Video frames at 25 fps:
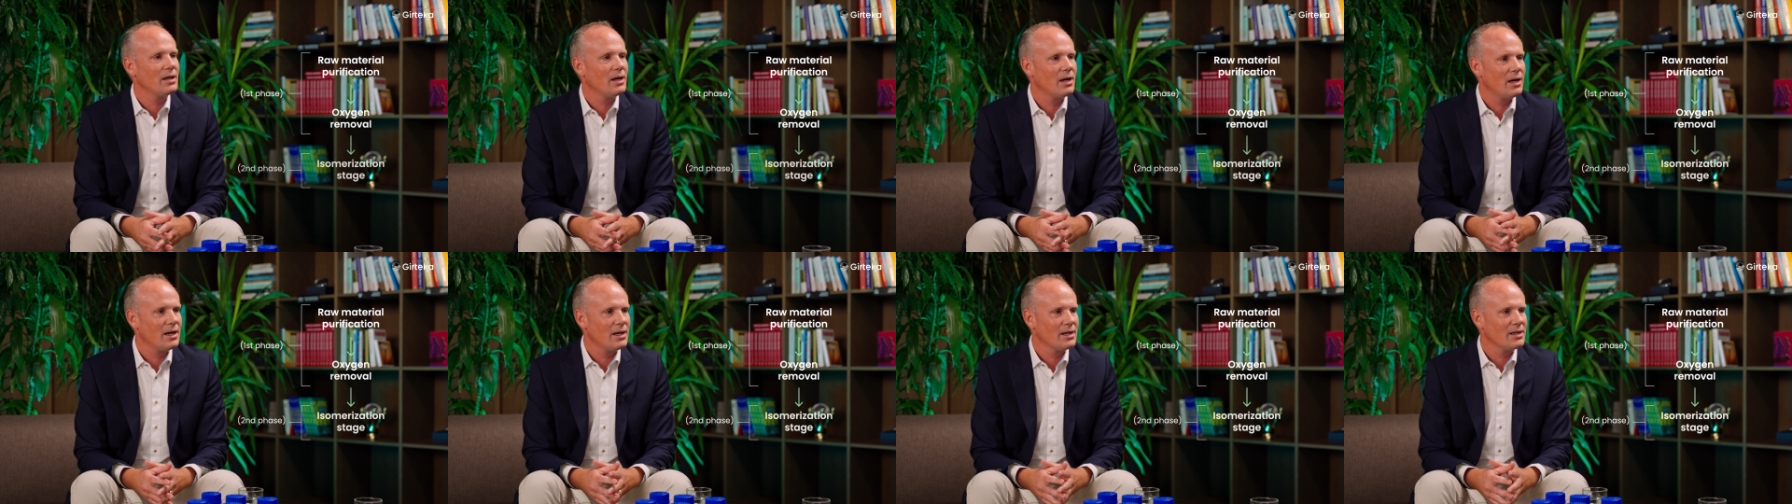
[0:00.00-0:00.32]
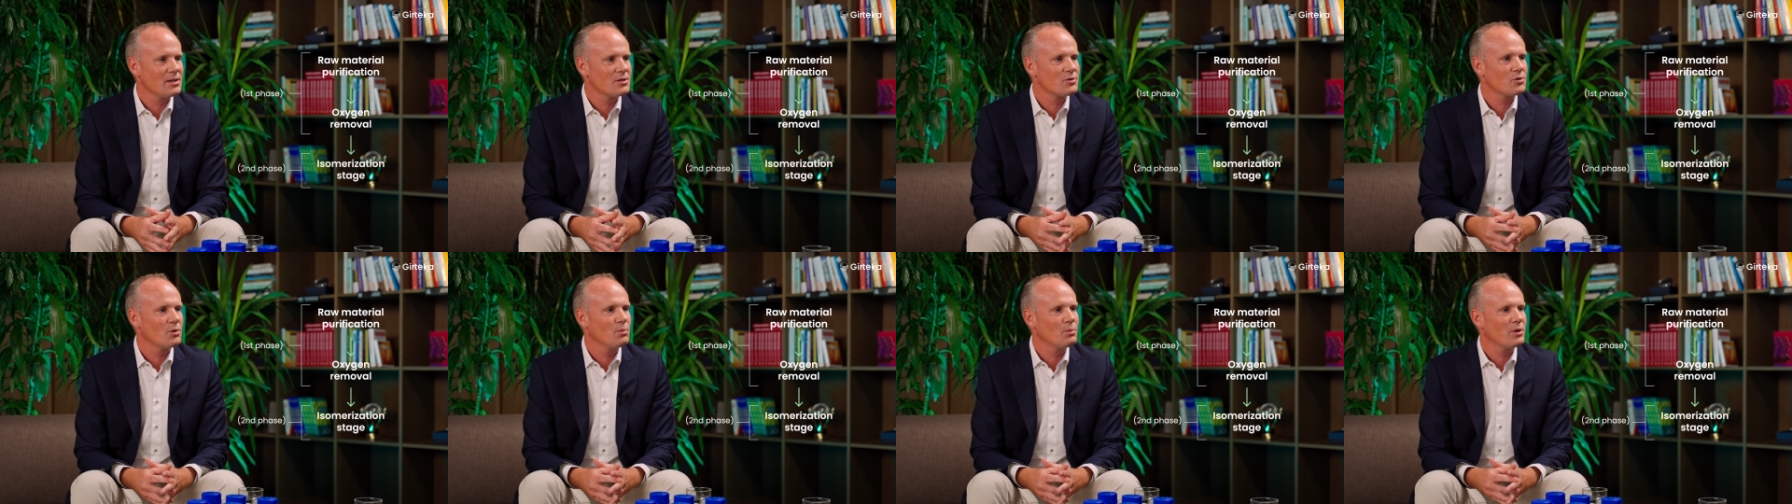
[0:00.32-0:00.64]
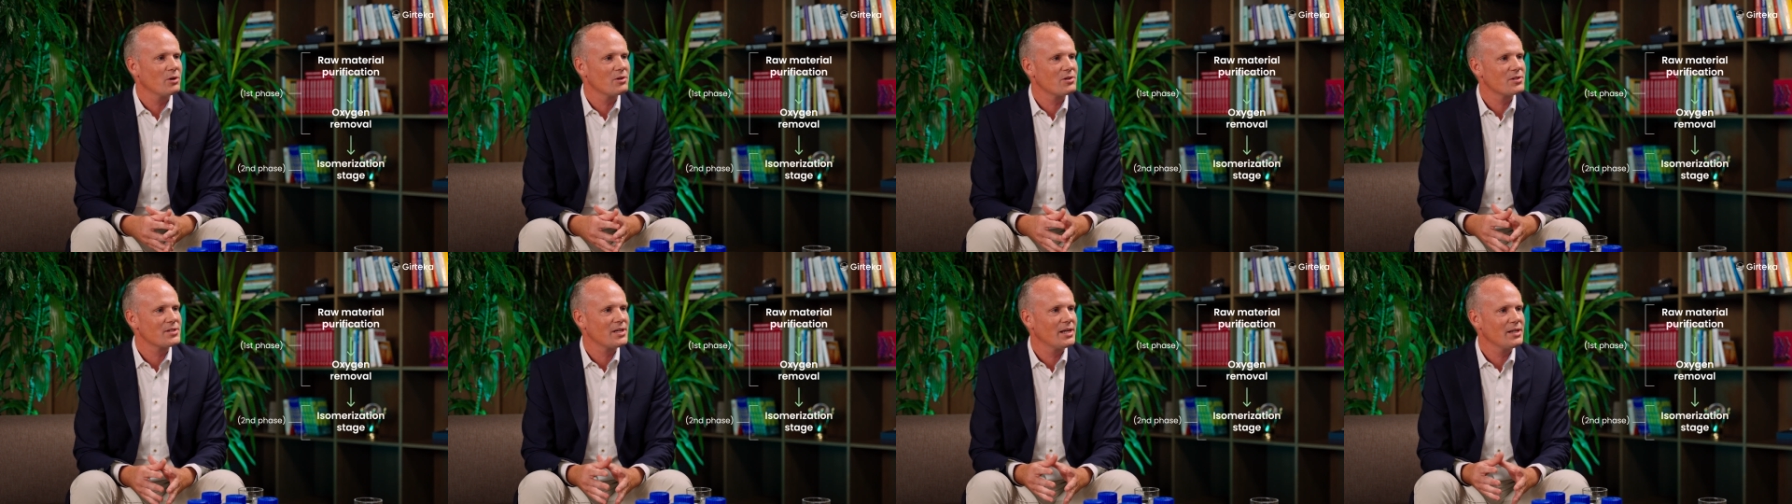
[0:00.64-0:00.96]

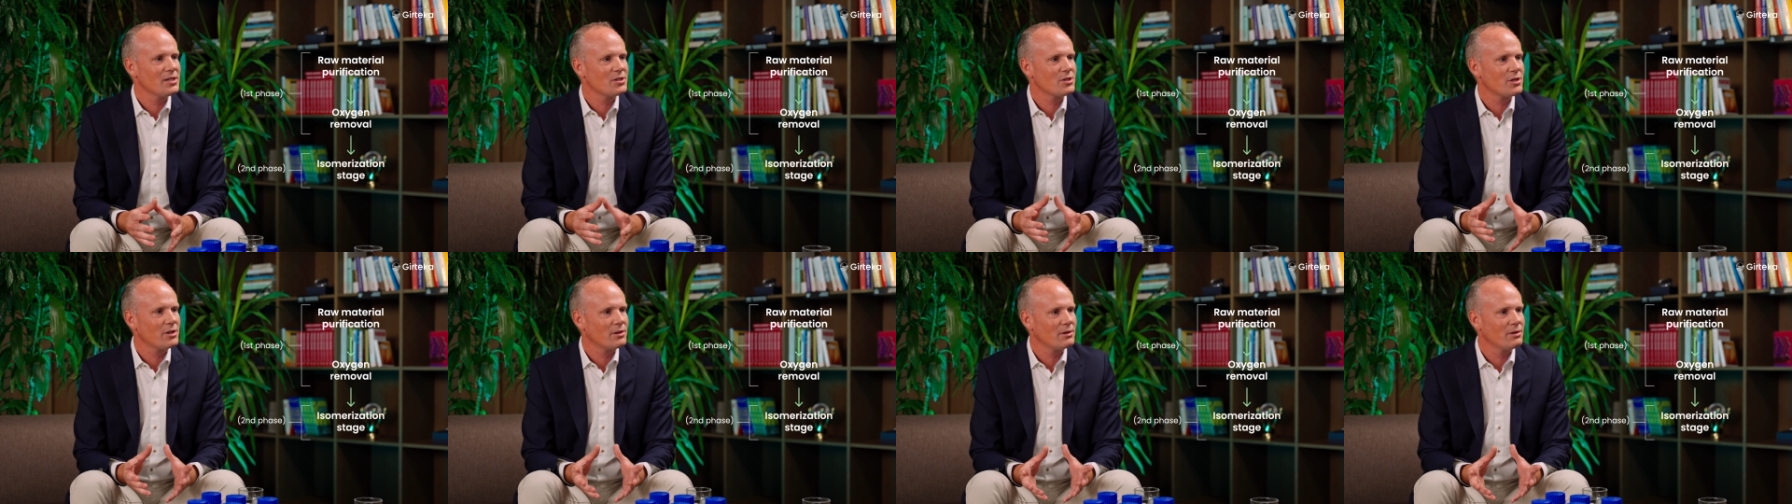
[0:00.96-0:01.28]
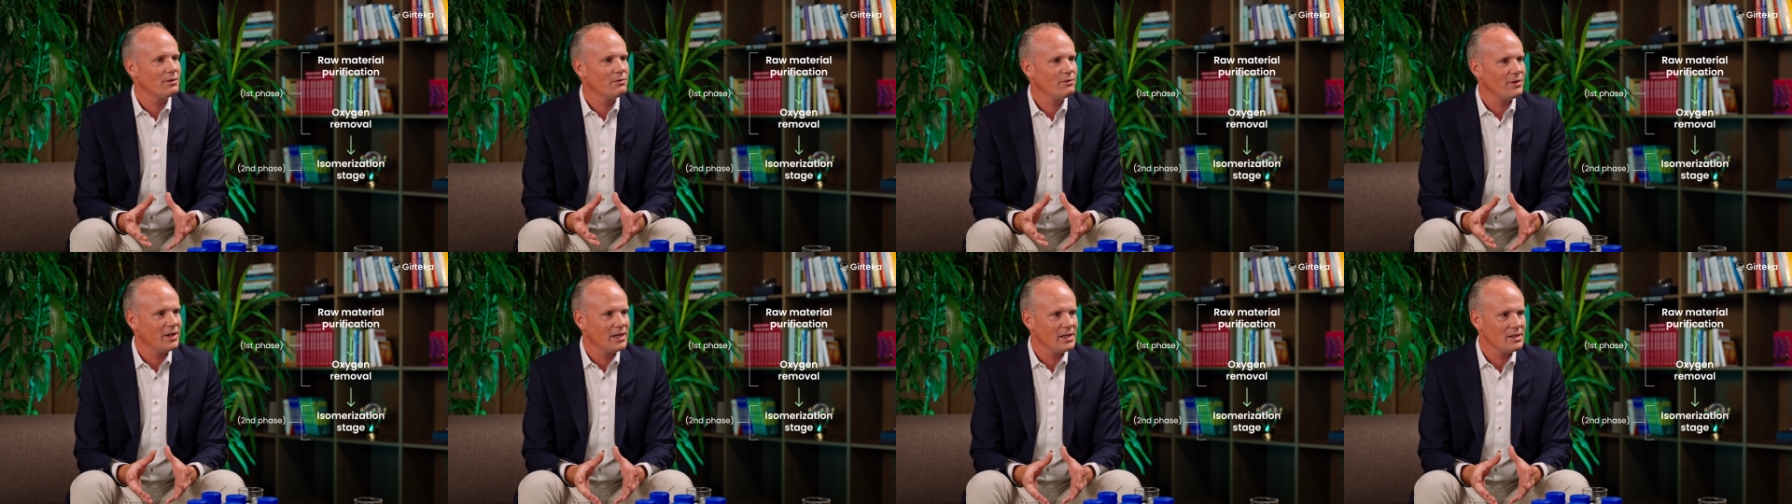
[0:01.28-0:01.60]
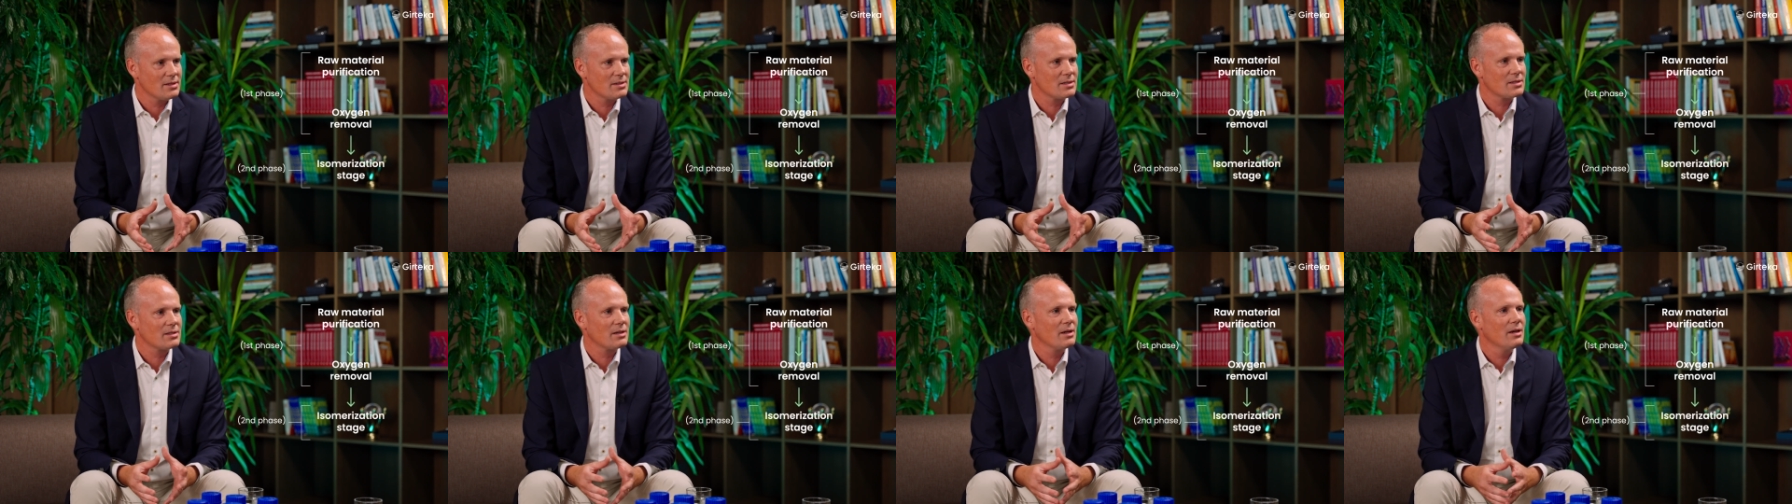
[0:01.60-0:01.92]
isomerization
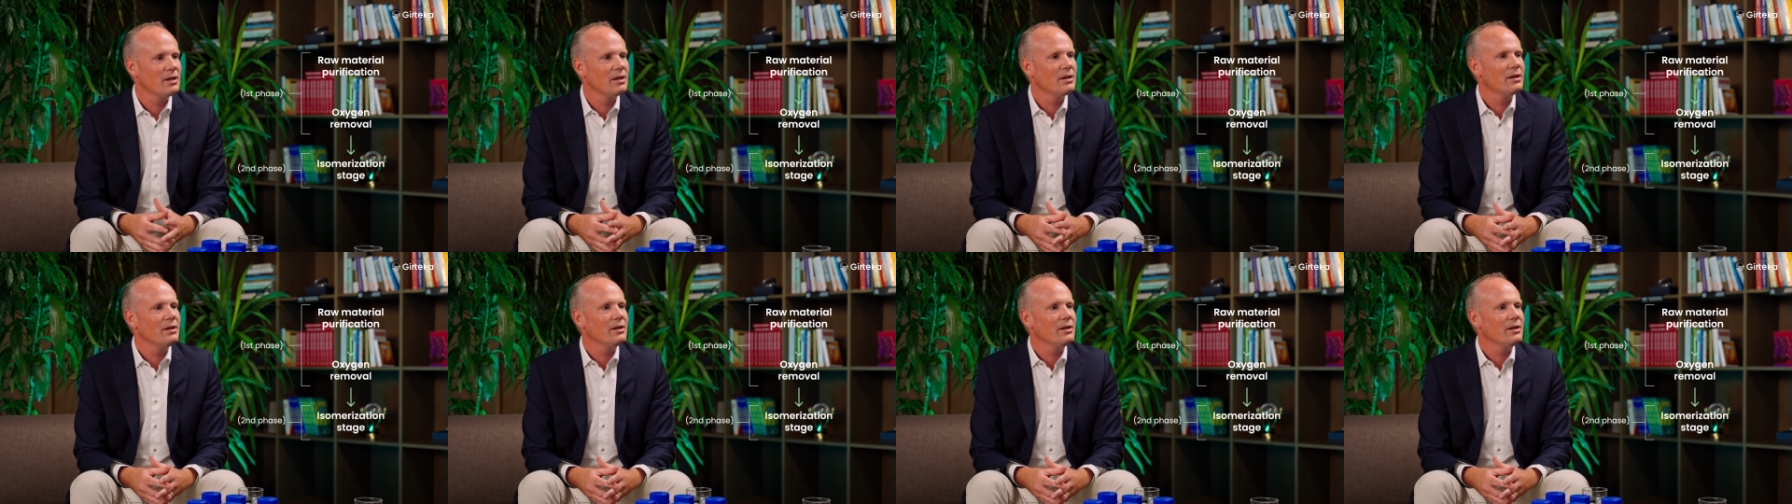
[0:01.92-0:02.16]
phase,